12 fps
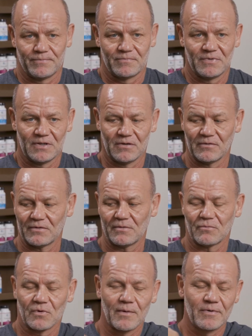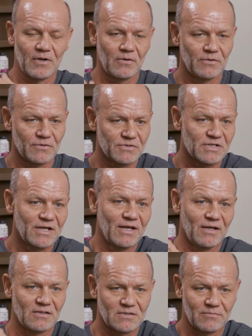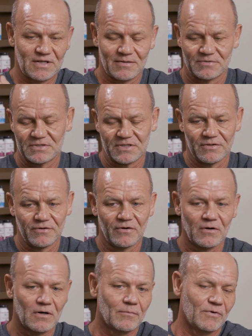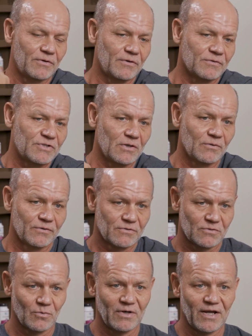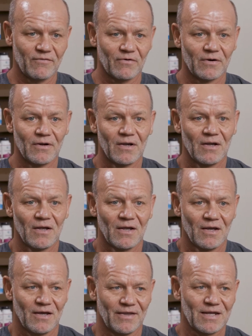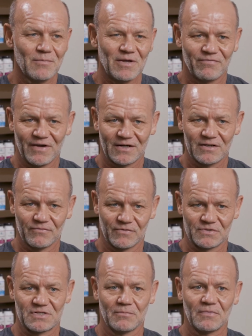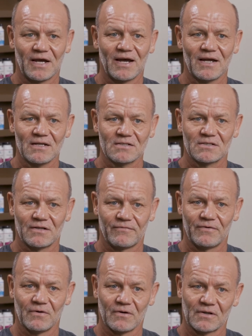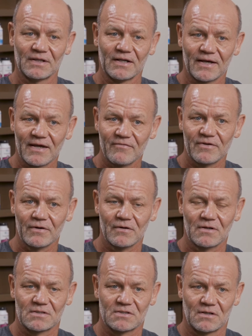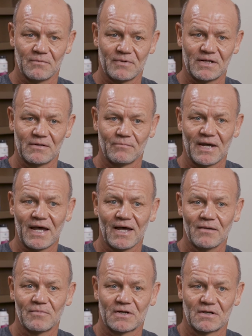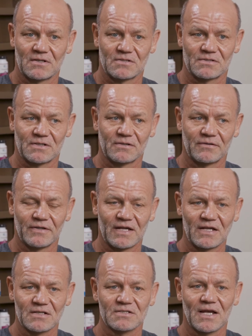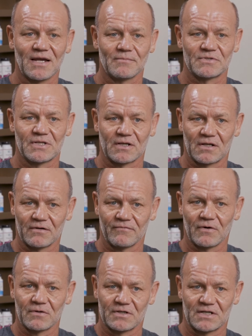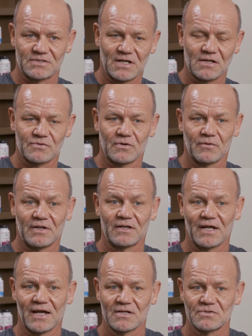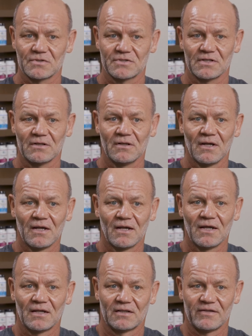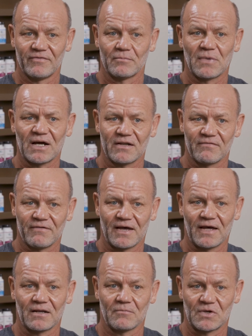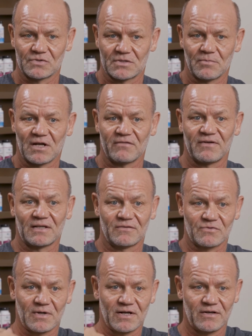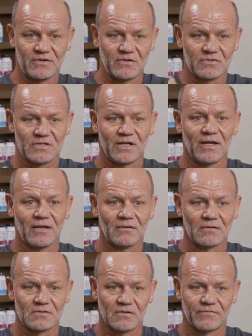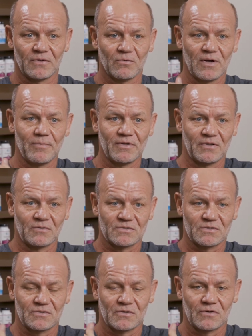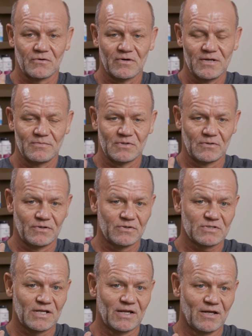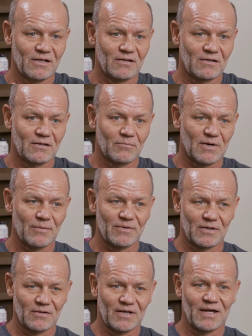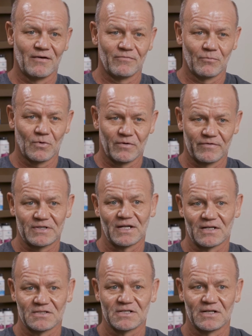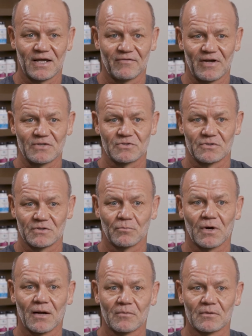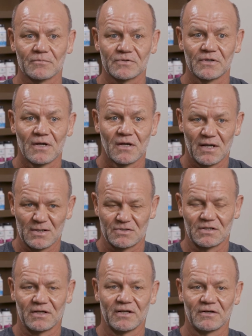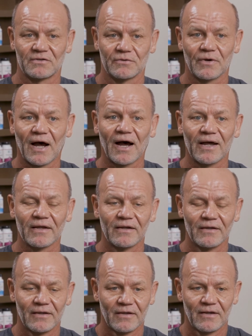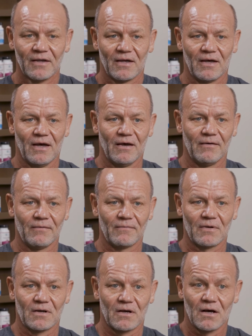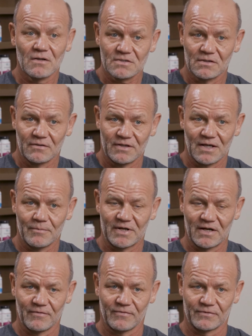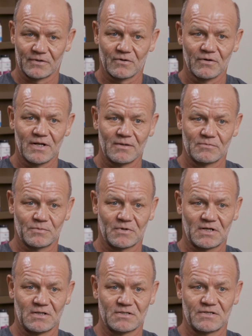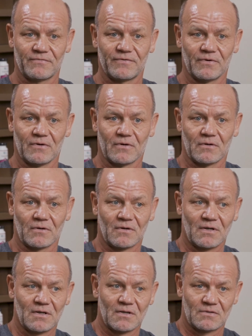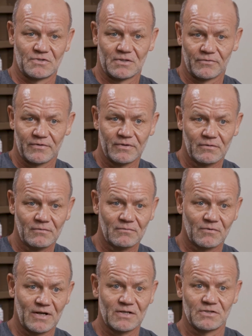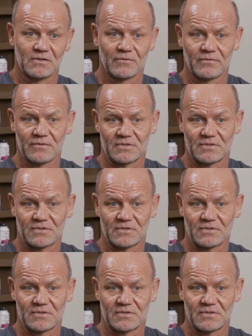you rub it on your skin. Sometimes it's under your arm, on your shoulders, or whatever. It can be effective for some guys. If you're a little heavier, it's going to be bad because the enzymes that convert testosterone into estrogen live in body fat, and most of the body fat lives right under your skin. And so if you're rubbing those creams on your skin, you're probably going to have more of a tendency to have estrogen problems, estrogen getting too high. Also, you got to be careful with the creams, because if your children, grandchildren,